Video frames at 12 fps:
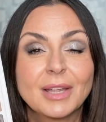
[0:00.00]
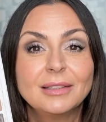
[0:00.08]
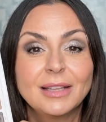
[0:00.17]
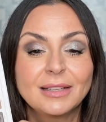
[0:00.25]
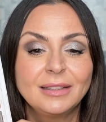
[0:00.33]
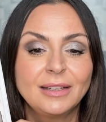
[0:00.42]

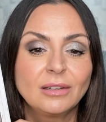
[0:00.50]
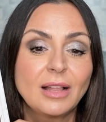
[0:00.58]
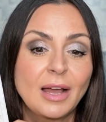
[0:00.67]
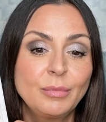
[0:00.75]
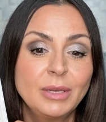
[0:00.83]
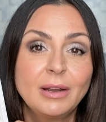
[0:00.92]
it'll
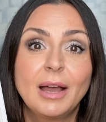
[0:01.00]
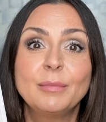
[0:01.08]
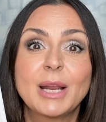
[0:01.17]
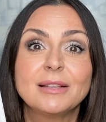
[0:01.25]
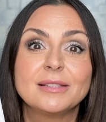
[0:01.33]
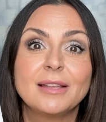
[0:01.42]
happen. I'm
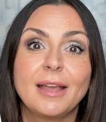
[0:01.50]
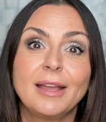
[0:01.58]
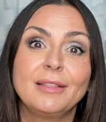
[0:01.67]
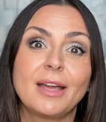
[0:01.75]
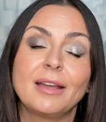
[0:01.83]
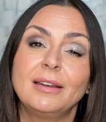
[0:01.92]
not
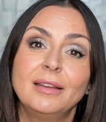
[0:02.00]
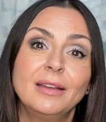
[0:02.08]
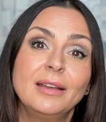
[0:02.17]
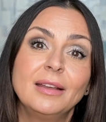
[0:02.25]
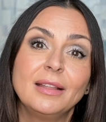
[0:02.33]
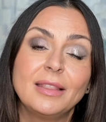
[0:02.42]
saying that
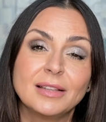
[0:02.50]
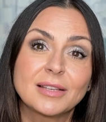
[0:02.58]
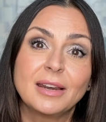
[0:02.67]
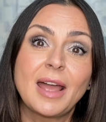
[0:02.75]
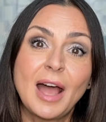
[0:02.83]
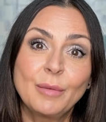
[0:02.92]
that's
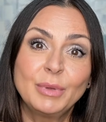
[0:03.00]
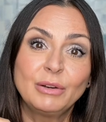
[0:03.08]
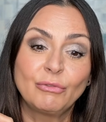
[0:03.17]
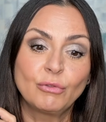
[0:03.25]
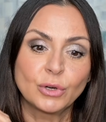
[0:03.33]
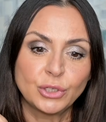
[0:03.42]
going to happen
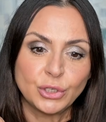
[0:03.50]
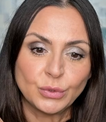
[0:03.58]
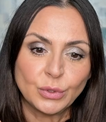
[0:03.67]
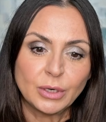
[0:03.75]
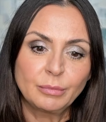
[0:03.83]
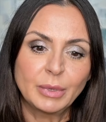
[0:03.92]
for
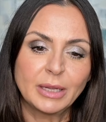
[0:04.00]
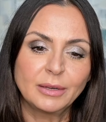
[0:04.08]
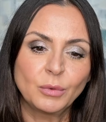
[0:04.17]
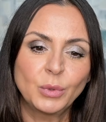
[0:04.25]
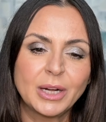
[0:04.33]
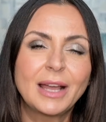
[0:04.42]
sure, but
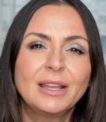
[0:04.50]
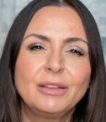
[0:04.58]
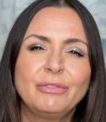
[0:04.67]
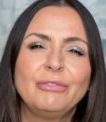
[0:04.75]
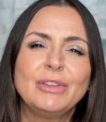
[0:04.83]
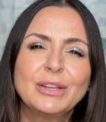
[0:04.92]
what I
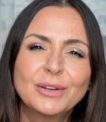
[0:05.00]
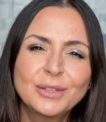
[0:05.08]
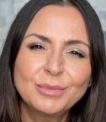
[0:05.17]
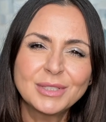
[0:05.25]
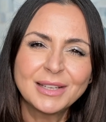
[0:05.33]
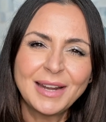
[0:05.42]
feared
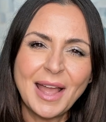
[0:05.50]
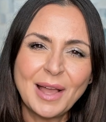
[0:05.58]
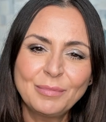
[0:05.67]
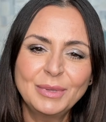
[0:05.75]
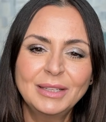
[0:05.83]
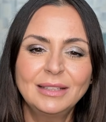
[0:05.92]
was going to
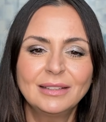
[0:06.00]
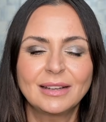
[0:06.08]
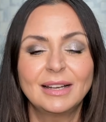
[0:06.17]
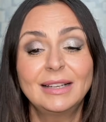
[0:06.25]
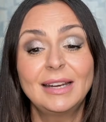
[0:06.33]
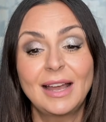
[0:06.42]
happen
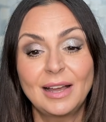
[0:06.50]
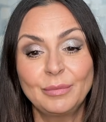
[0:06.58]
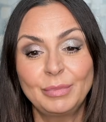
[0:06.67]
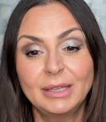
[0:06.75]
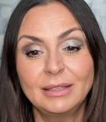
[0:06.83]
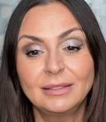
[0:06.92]
kind of
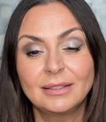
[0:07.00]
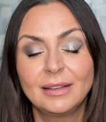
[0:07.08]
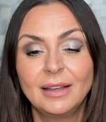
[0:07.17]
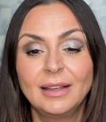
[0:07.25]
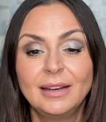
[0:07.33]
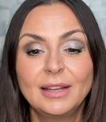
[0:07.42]
happened.
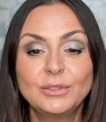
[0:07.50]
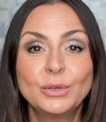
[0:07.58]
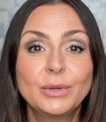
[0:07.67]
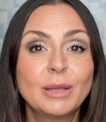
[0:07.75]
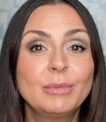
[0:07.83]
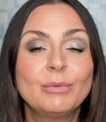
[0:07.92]
Now,
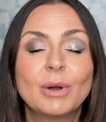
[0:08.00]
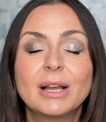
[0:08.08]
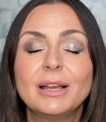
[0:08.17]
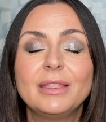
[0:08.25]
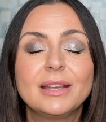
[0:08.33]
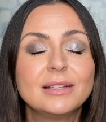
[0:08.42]
don't get me wrong,
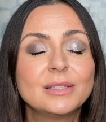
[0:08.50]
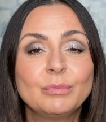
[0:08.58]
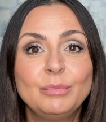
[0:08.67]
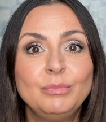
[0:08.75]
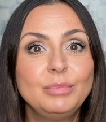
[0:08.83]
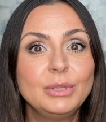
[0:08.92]
I think it's
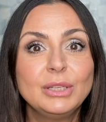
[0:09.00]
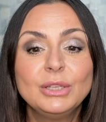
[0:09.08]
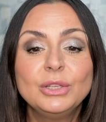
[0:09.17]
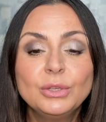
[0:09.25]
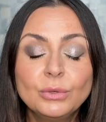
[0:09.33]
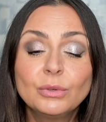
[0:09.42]

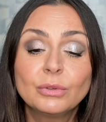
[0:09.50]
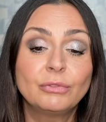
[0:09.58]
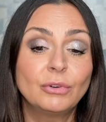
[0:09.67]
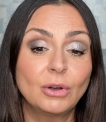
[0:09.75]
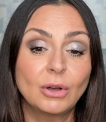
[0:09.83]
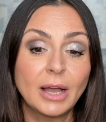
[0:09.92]

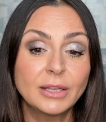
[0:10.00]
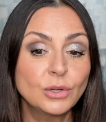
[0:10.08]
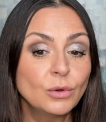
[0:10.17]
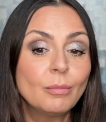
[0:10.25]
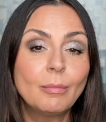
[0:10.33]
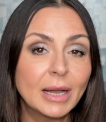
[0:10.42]
beautiful. I
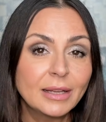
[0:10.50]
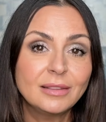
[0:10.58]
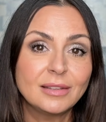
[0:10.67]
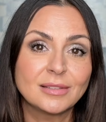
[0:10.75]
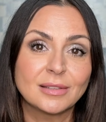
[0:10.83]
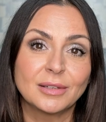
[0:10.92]
don't mind
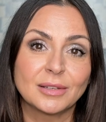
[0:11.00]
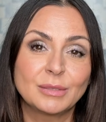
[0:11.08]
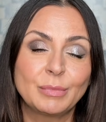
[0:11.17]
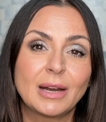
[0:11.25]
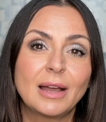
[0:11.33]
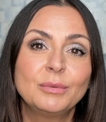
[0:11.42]
these looks,
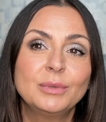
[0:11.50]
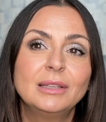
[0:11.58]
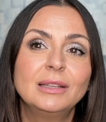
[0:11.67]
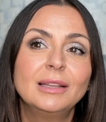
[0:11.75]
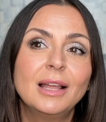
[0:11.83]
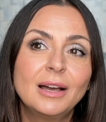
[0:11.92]
but I would
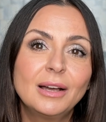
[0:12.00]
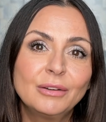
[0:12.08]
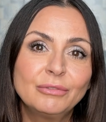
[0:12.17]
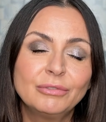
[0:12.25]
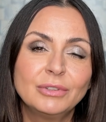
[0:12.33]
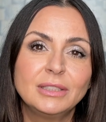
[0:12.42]

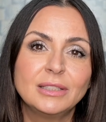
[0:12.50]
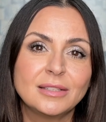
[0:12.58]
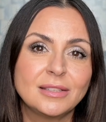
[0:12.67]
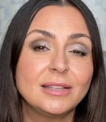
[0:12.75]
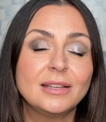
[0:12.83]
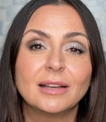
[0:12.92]
love to
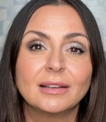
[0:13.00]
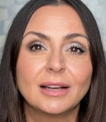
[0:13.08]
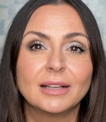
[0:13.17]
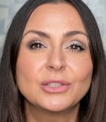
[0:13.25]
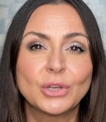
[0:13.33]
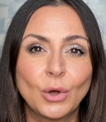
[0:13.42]
see a
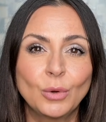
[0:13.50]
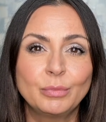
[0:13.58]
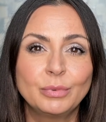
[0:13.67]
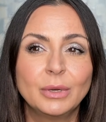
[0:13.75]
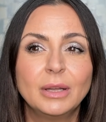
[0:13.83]
taupe